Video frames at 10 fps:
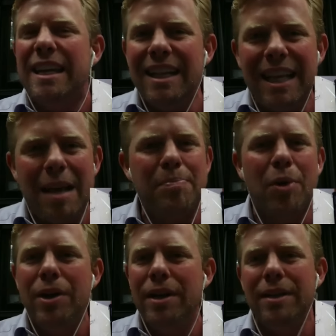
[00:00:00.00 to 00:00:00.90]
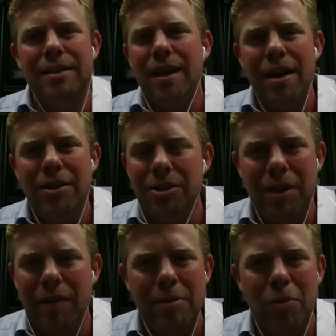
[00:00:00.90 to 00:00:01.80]
get that burning desire in
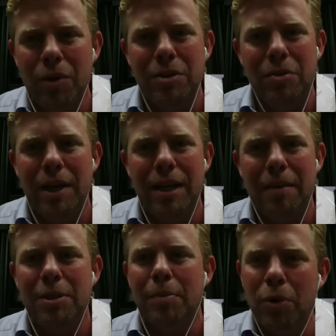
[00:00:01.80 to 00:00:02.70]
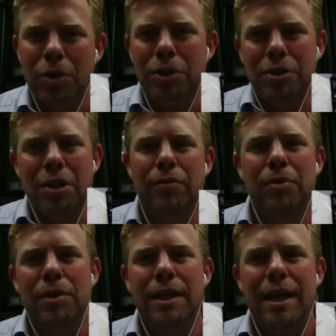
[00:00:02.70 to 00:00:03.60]
you every morning you wake up to push yourself
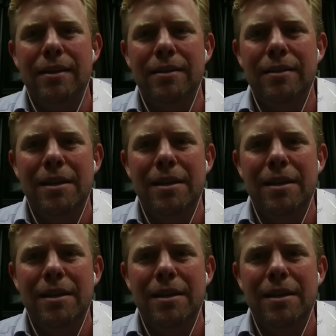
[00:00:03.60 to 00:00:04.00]
through the day.